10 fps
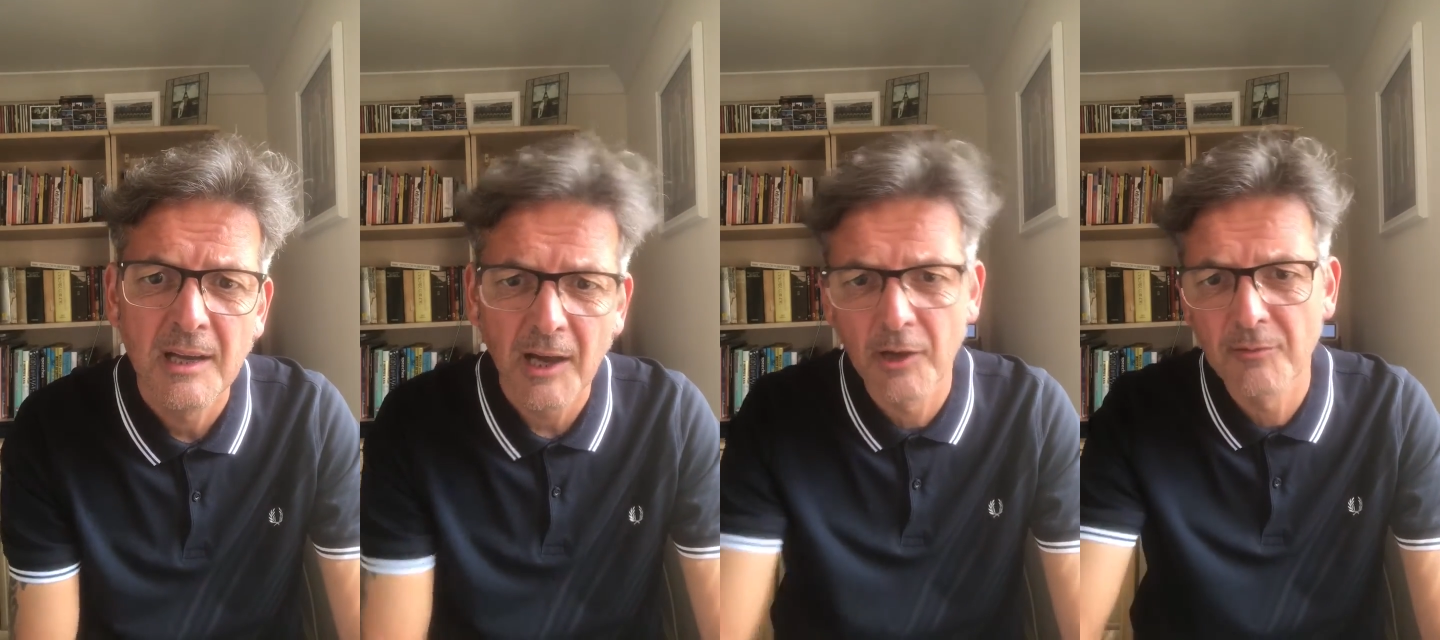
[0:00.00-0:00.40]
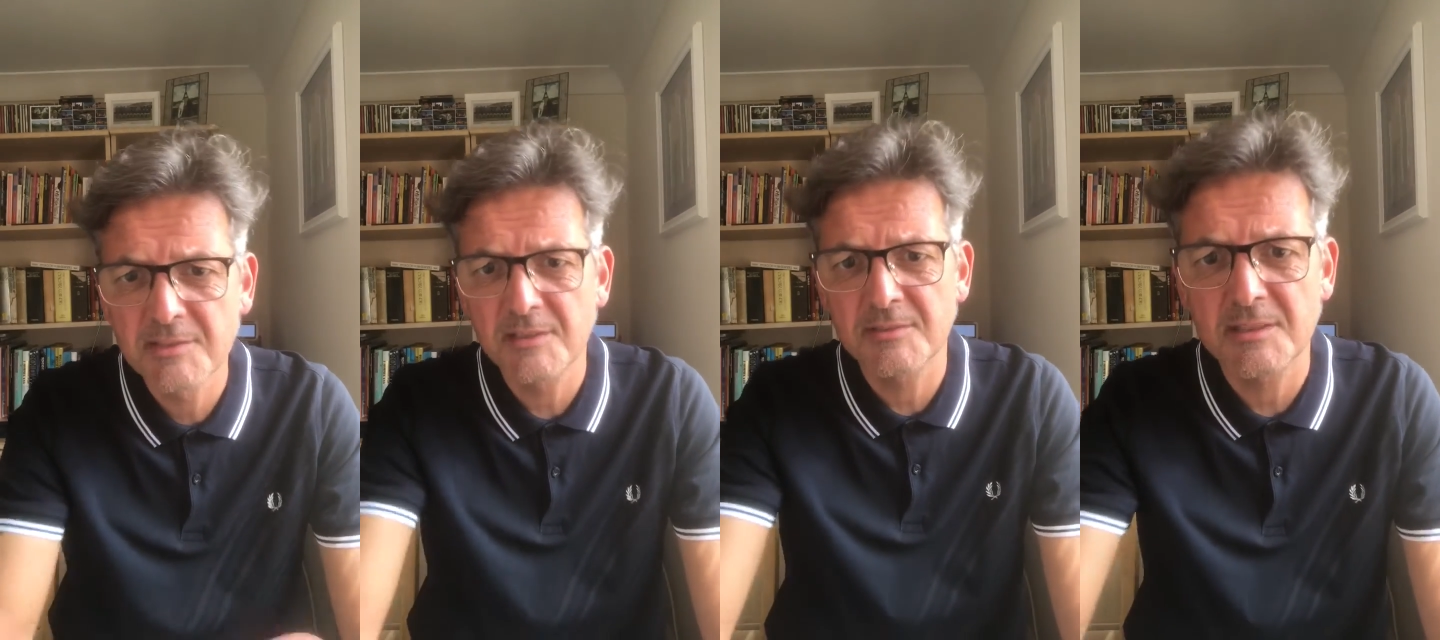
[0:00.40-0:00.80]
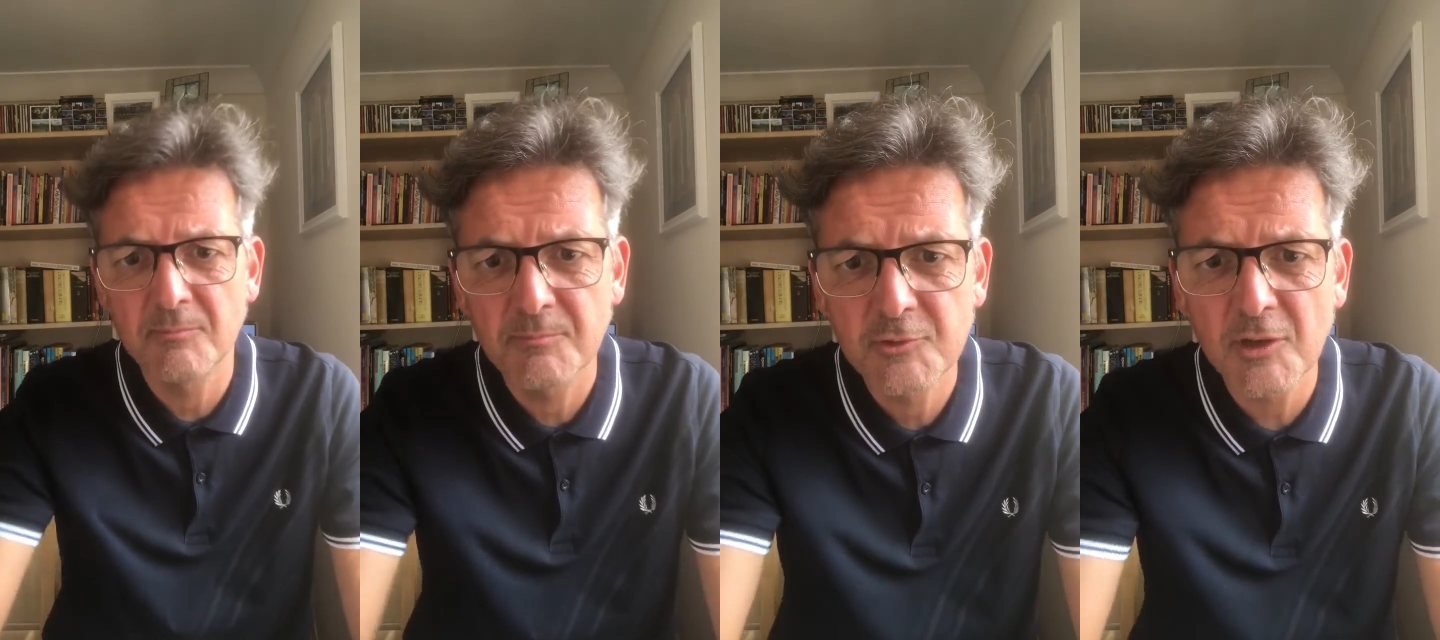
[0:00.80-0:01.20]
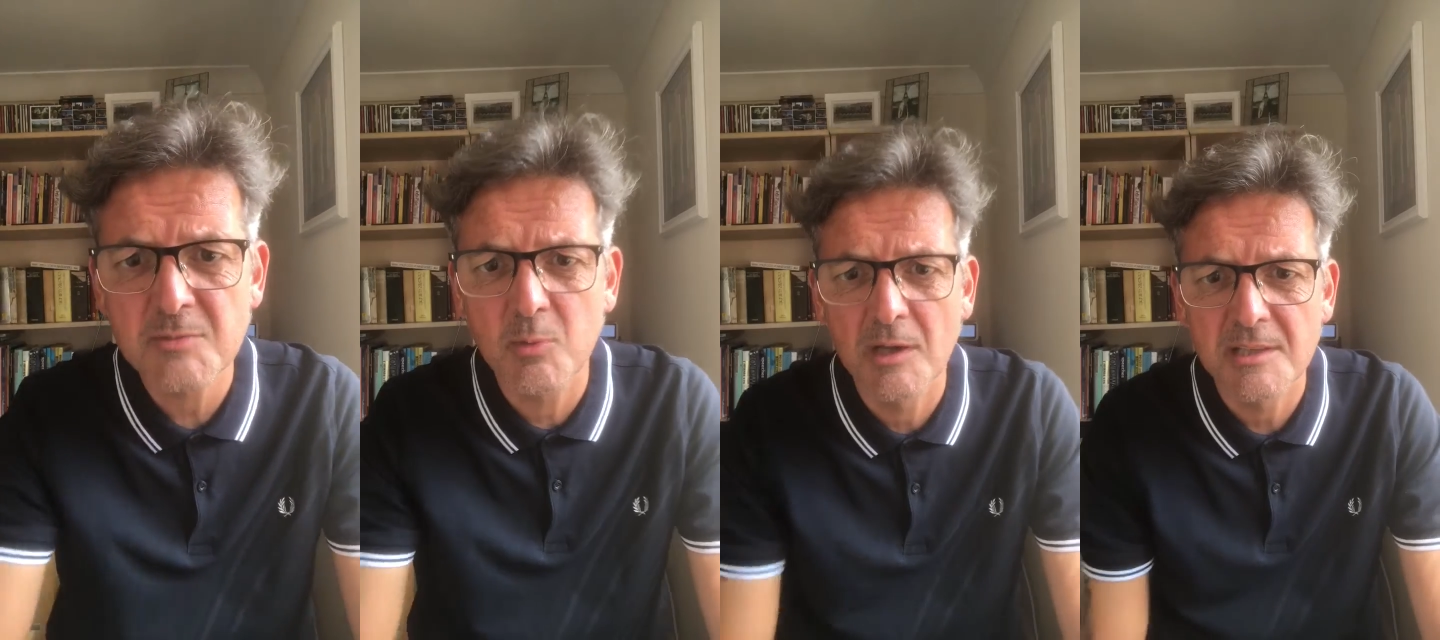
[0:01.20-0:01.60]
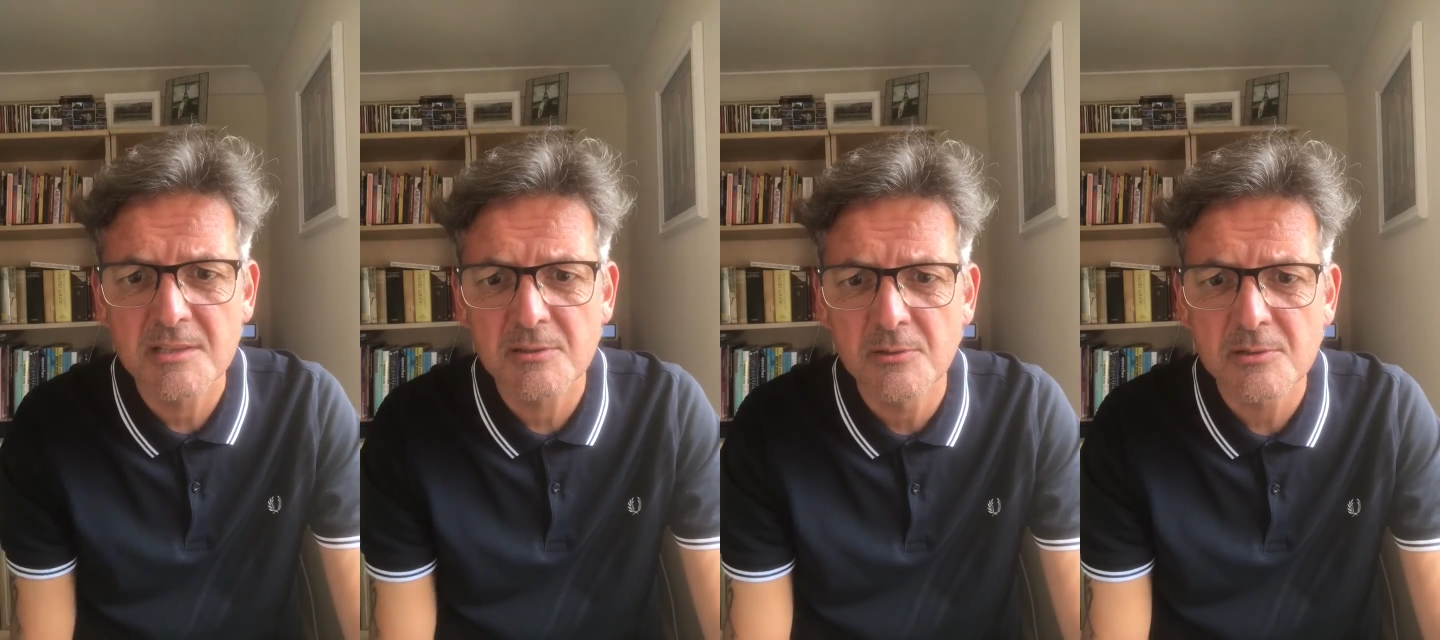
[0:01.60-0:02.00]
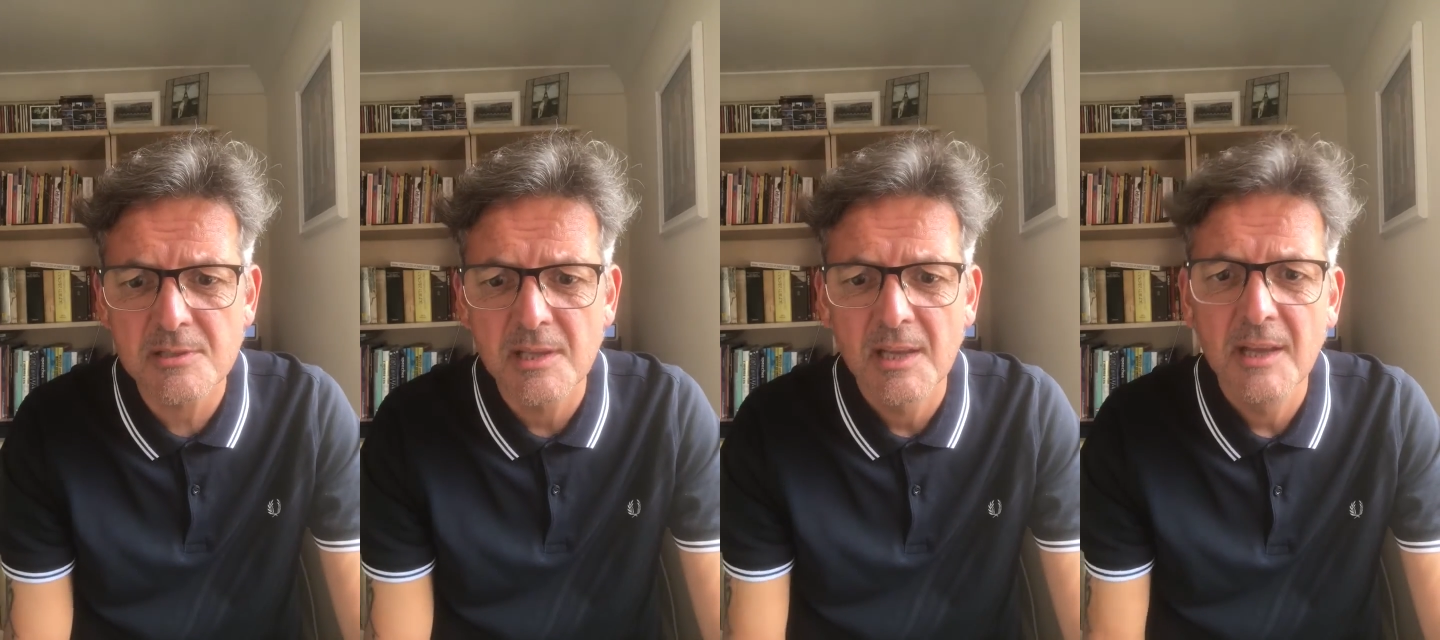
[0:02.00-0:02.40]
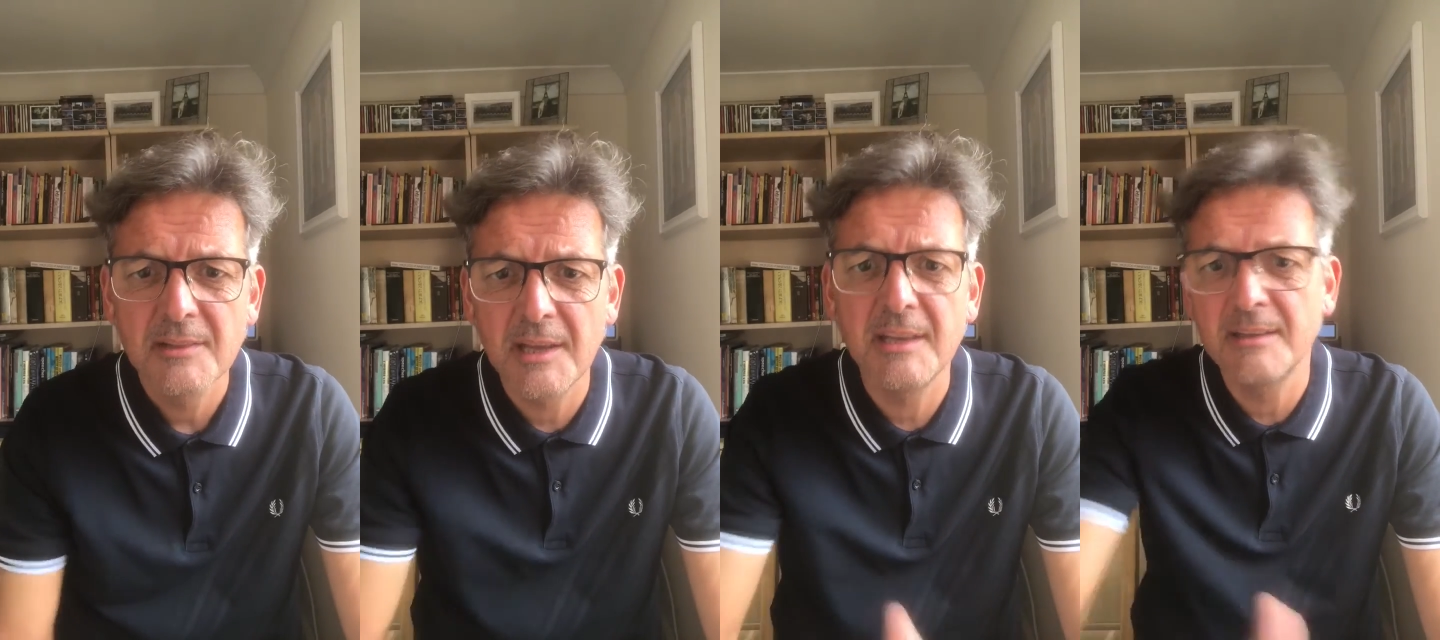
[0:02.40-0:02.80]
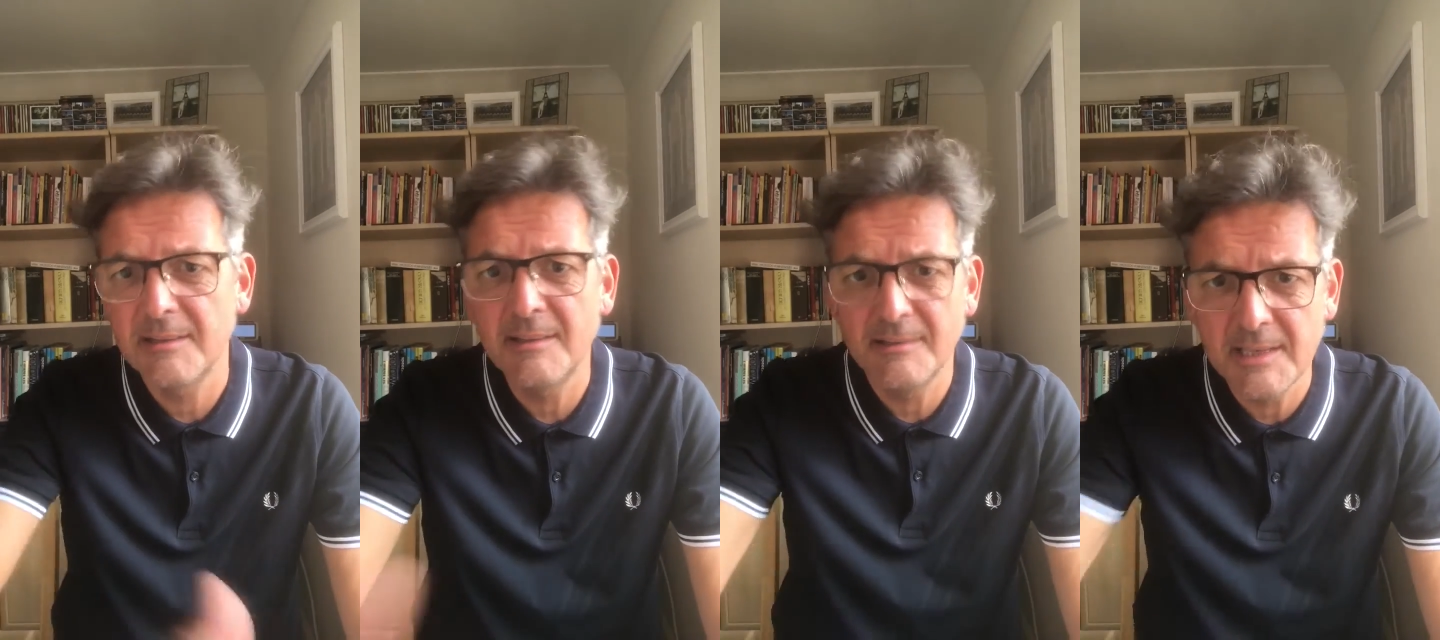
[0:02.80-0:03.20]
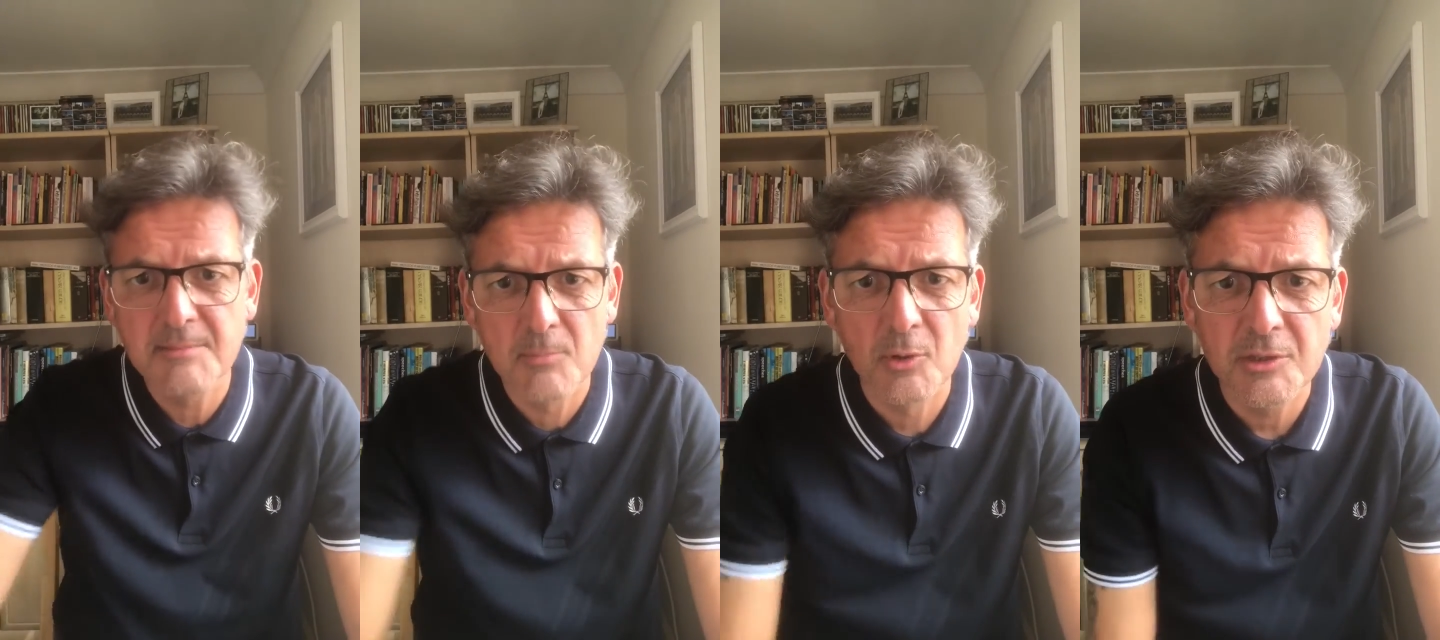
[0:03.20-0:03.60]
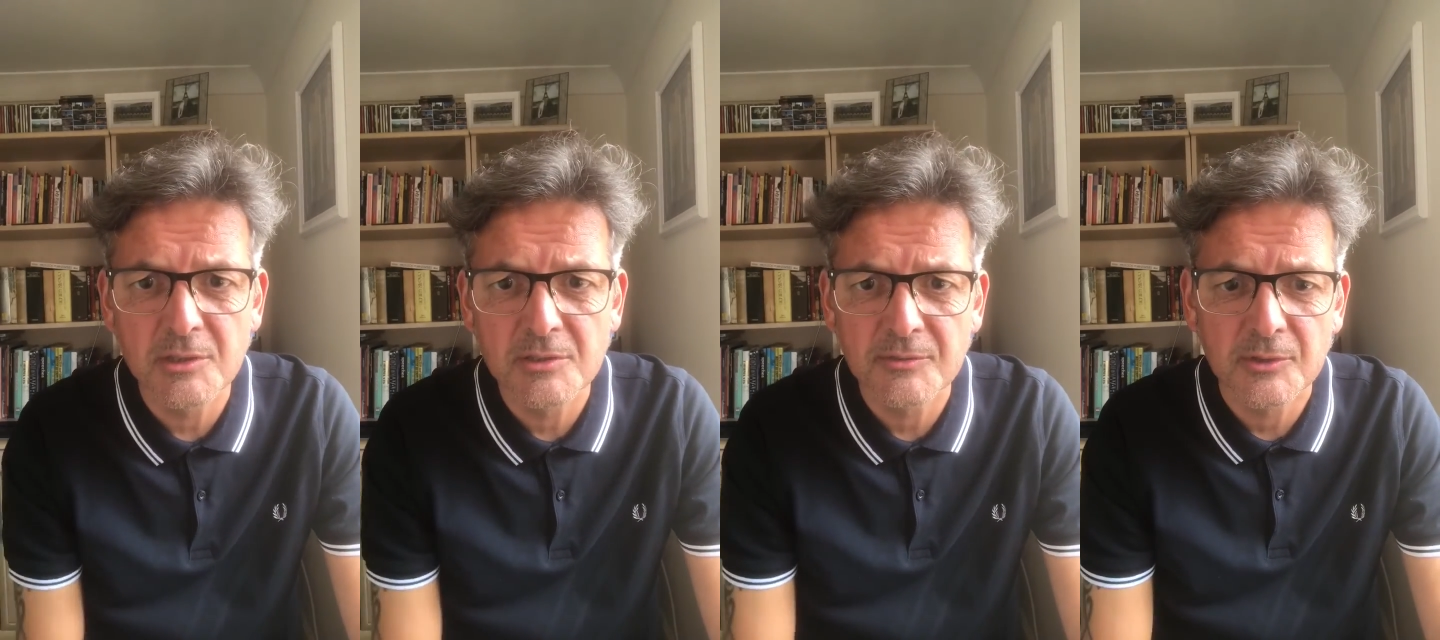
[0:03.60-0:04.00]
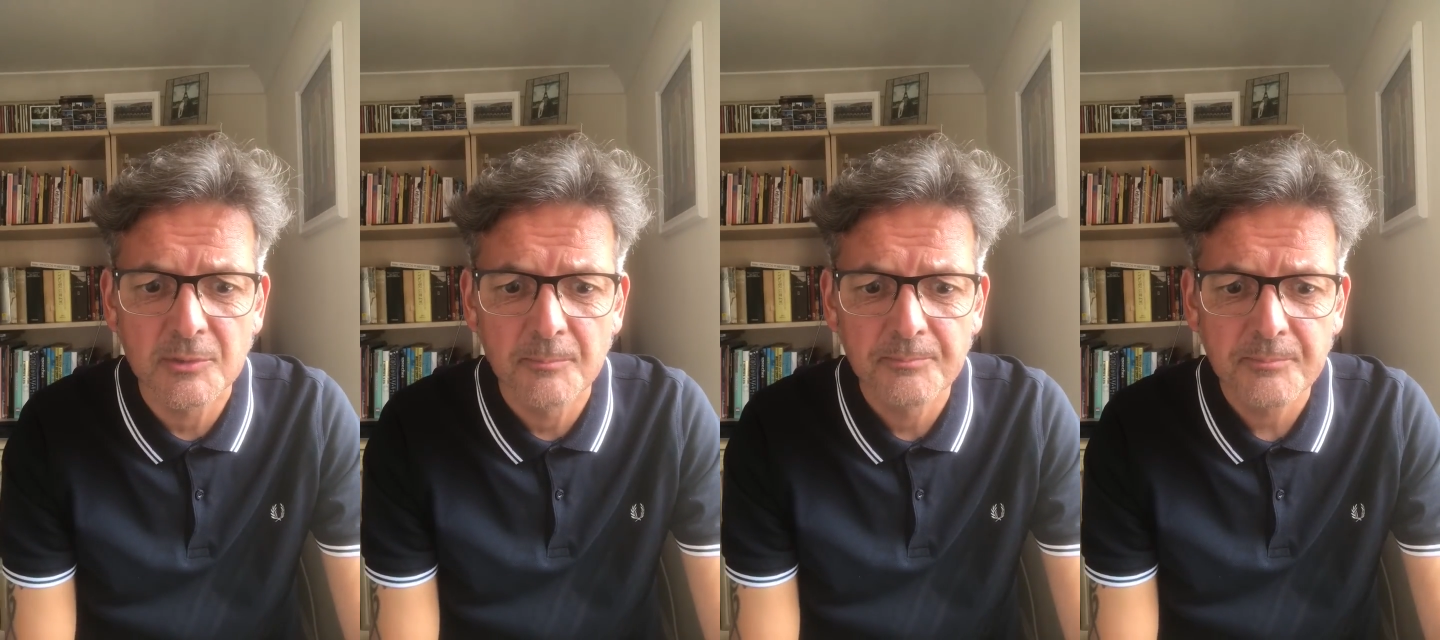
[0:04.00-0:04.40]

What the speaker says: And obviously if it's a trustworthy source, then it is more useful.